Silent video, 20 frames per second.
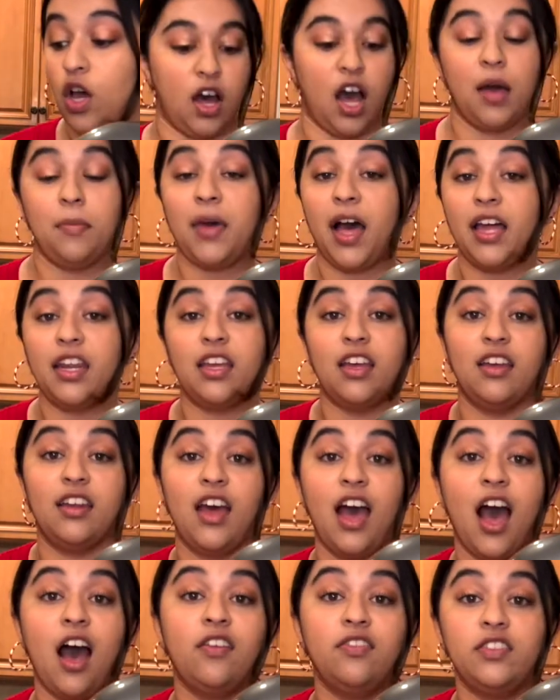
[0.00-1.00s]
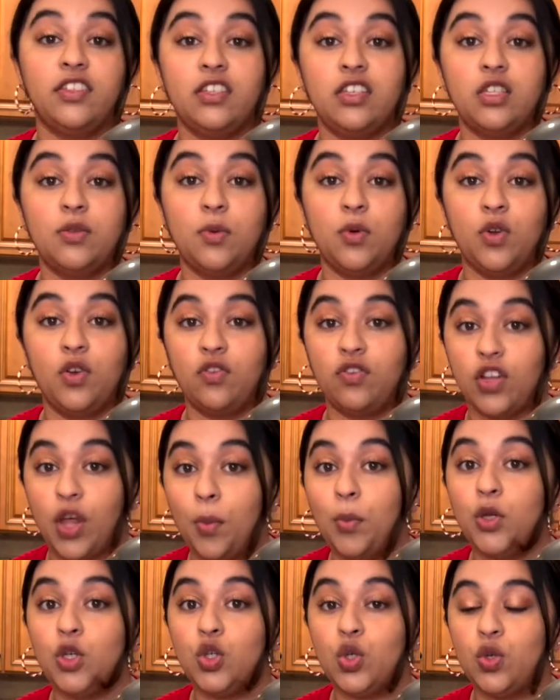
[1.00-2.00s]
I'm adding in ½ teaspoon of
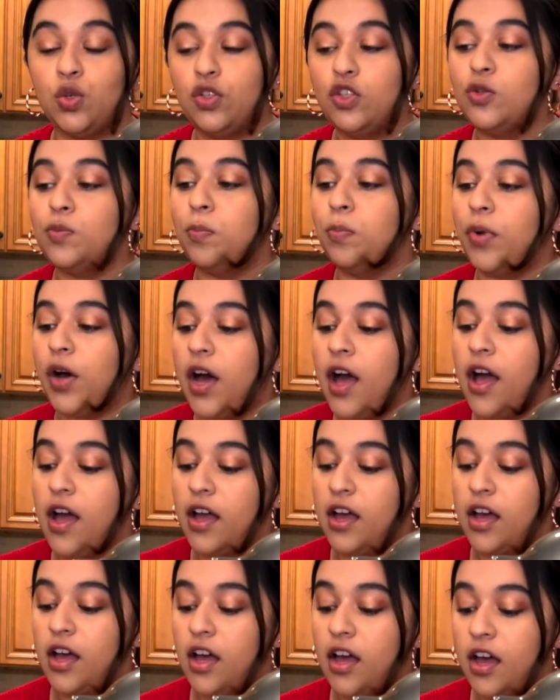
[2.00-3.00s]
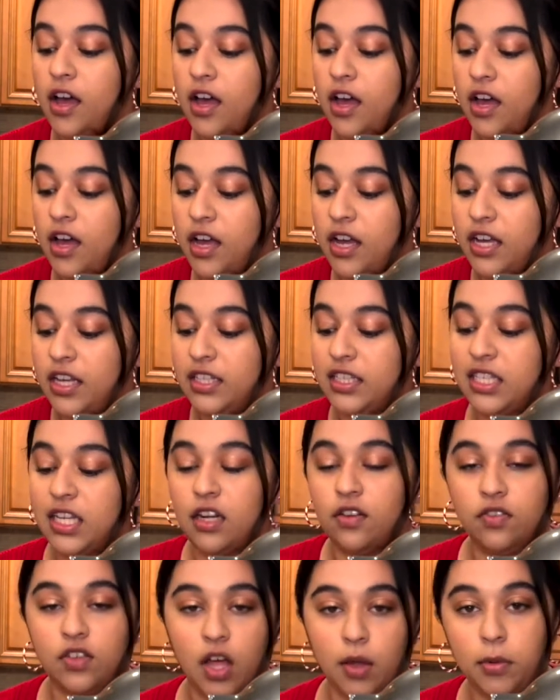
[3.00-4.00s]
lemon juice, but instead
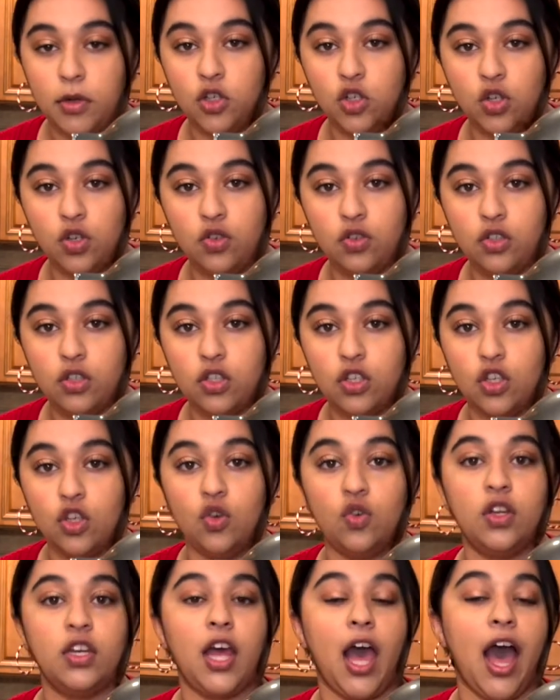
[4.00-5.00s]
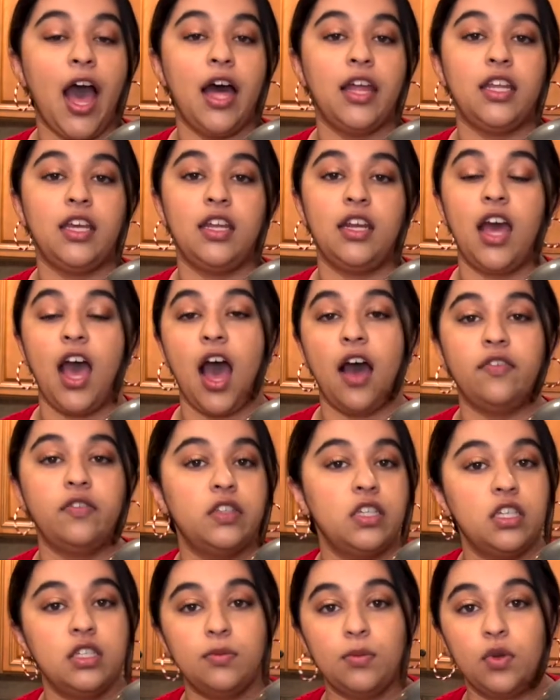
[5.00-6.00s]
of lemon juice, you can add in ½
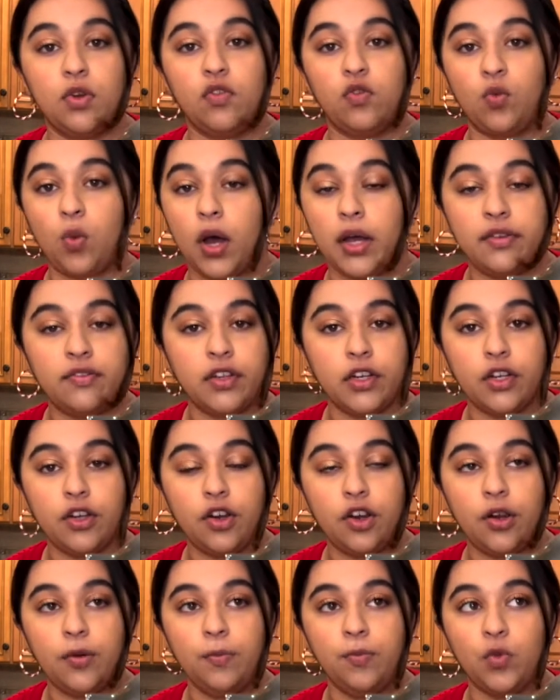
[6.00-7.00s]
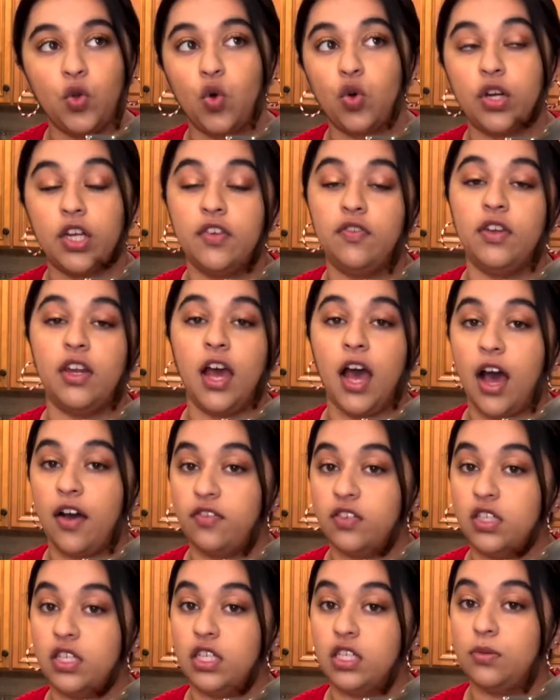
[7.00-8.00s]
teaspoon of white vinegar or even
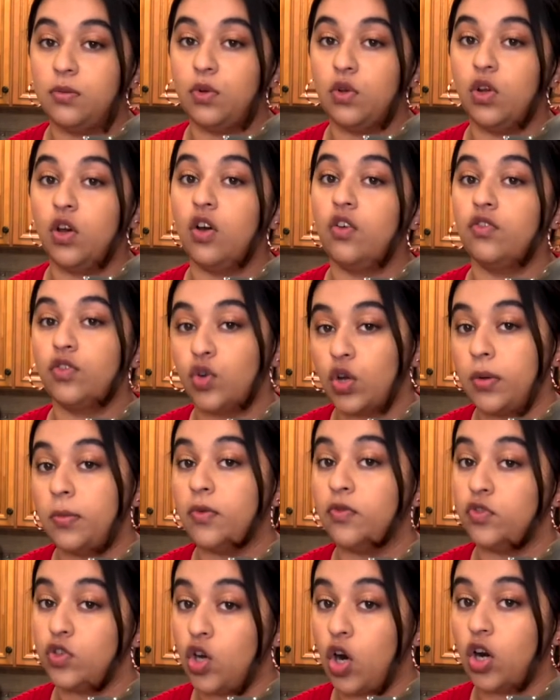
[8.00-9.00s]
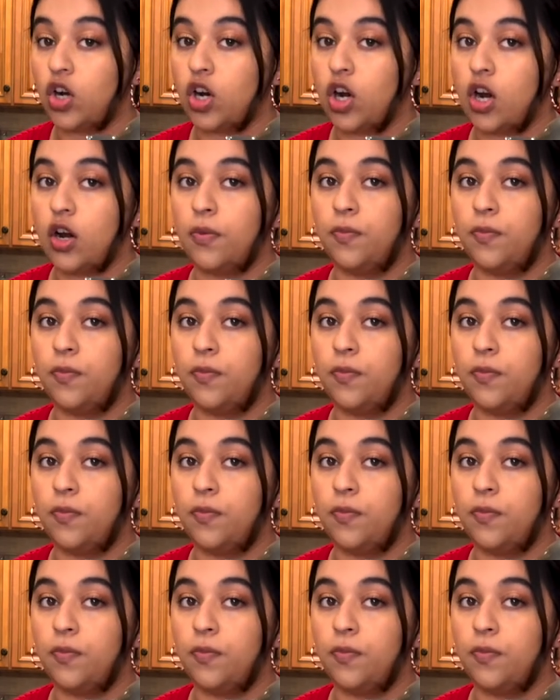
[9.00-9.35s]
½ teaspoon of cream of tartar.